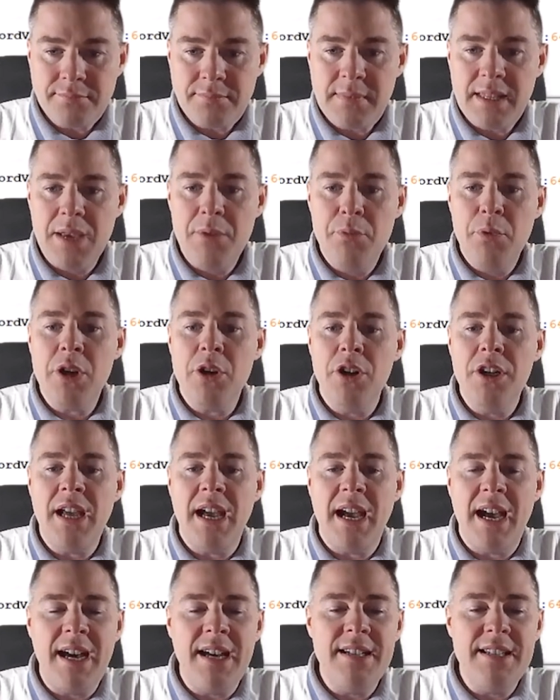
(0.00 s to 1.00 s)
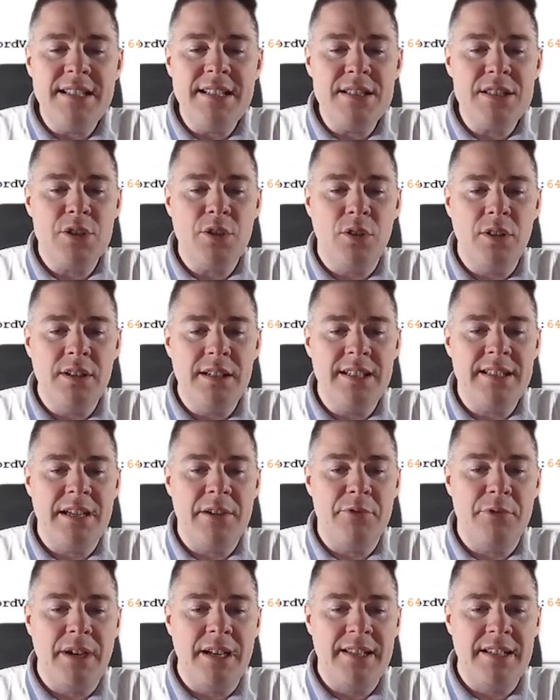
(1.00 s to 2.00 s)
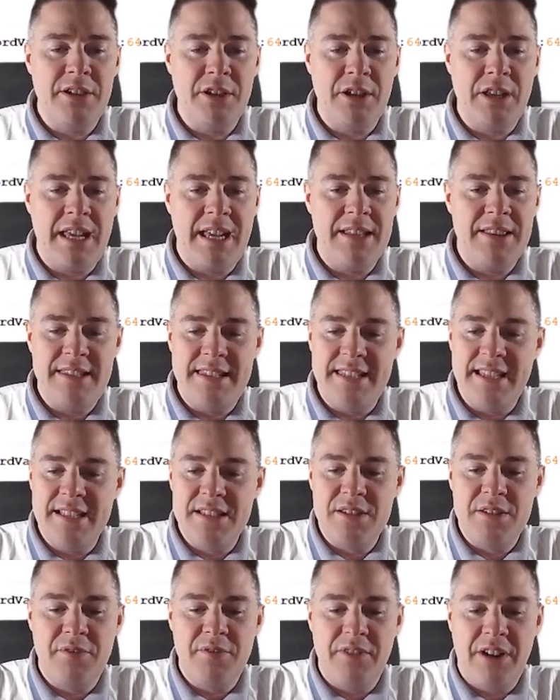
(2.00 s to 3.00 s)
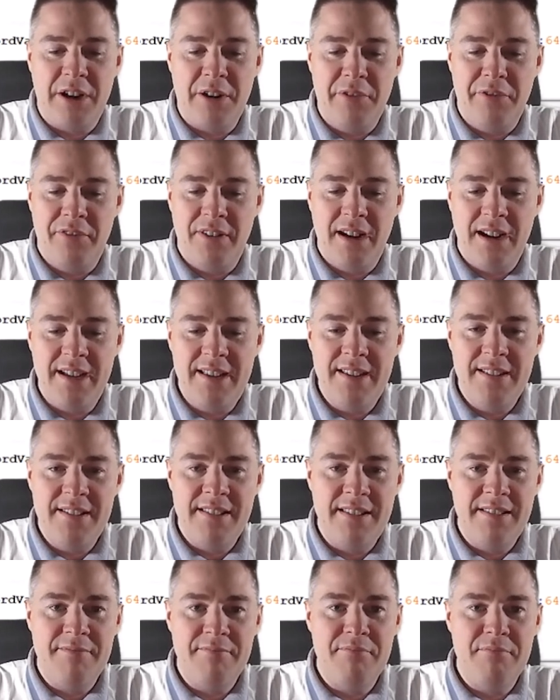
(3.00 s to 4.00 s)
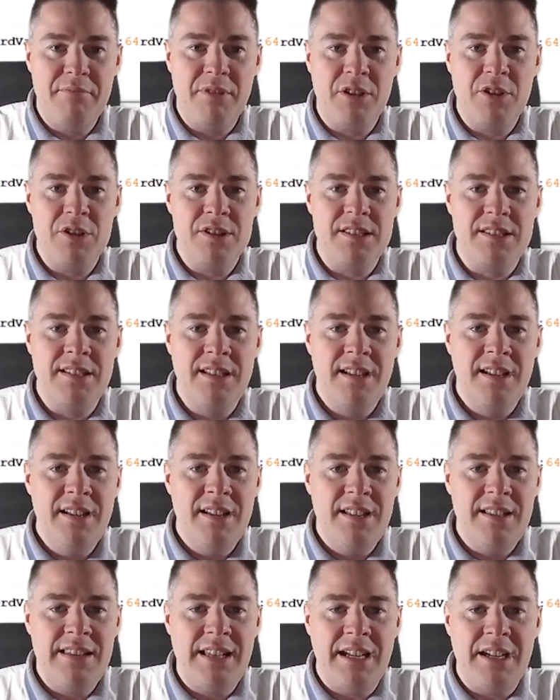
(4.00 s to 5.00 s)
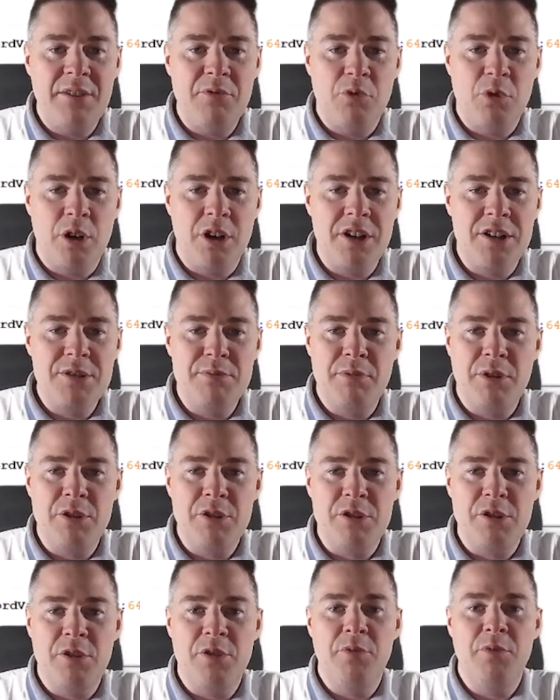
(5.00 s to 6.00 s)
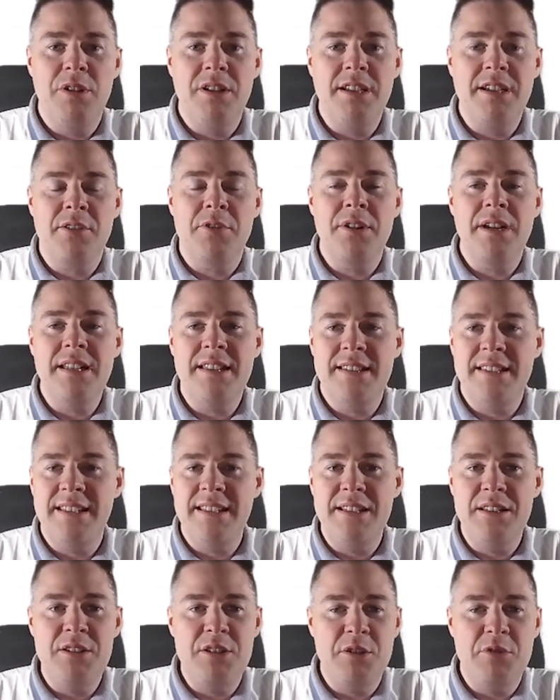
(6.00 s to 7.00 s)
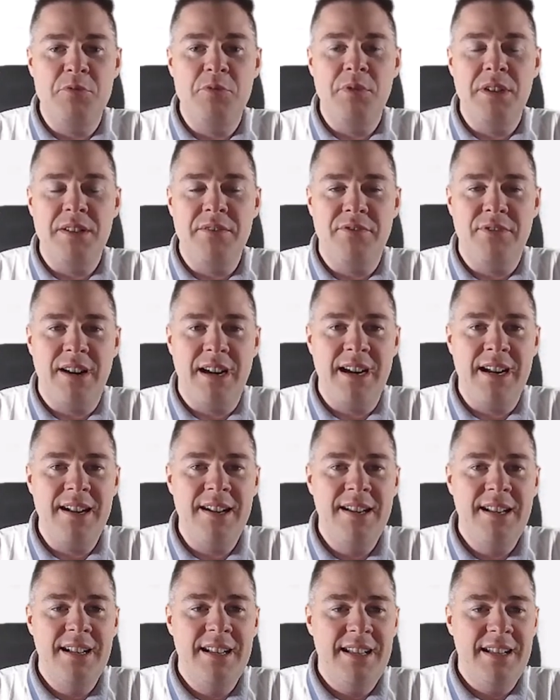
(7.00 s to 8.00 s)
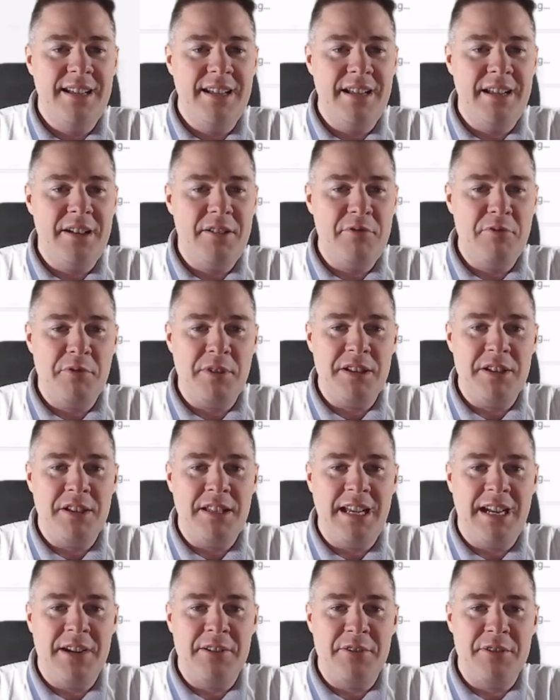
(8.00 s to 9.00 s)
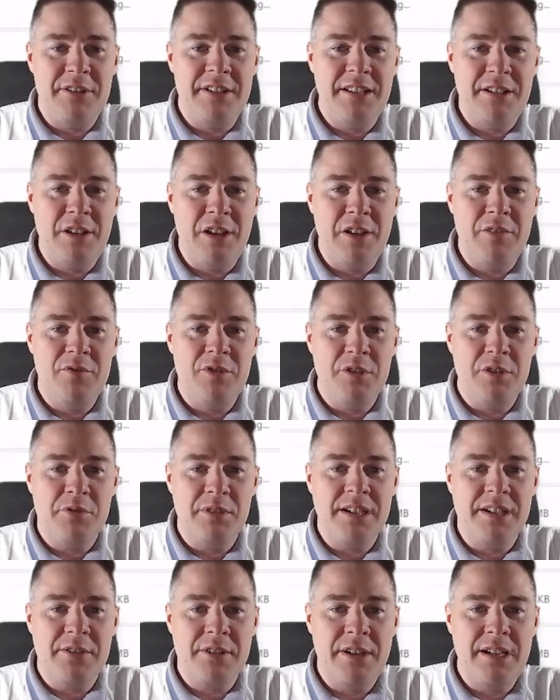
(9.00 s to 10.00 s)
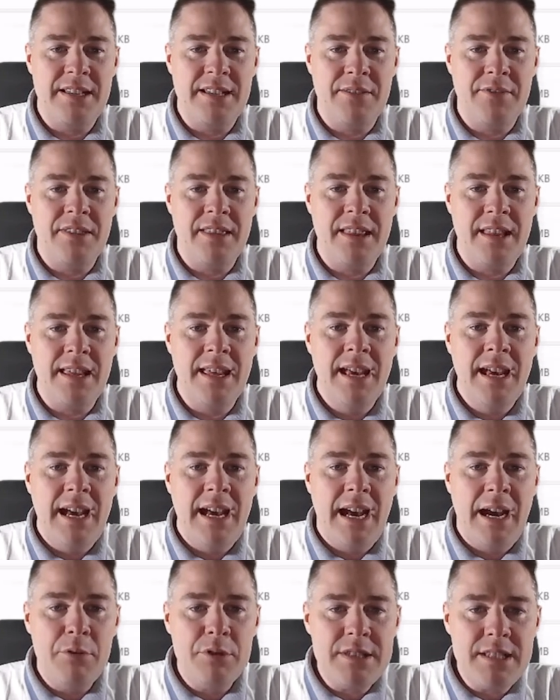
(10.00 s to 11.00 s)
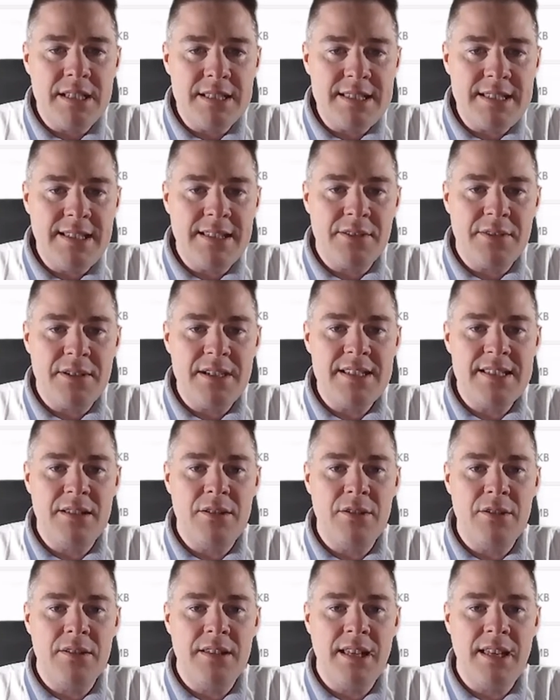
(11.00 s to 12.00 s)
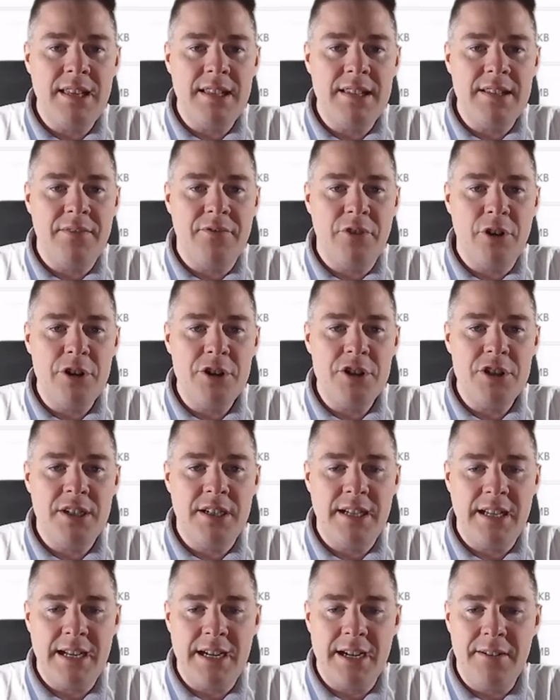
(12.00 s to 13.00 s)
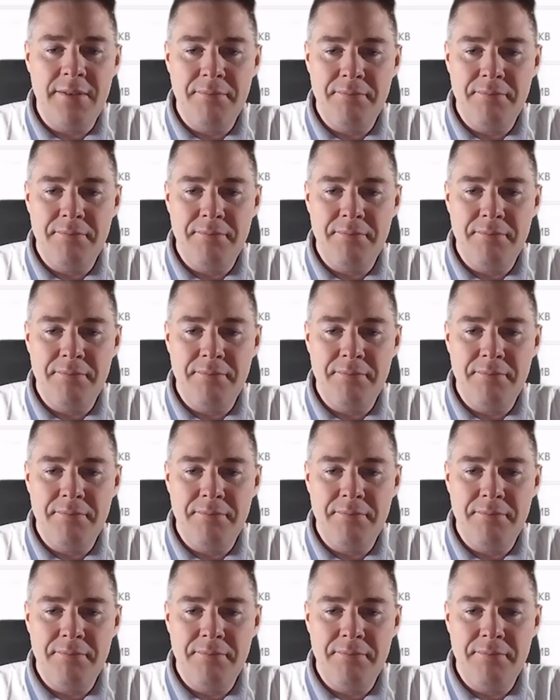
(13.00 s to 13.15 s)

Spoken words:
And we're going to uninstall it and run it again just to verify because that it works, because you don't want to create the Intune win file with an error, then you have to recreate everything. I was just interested to take the version here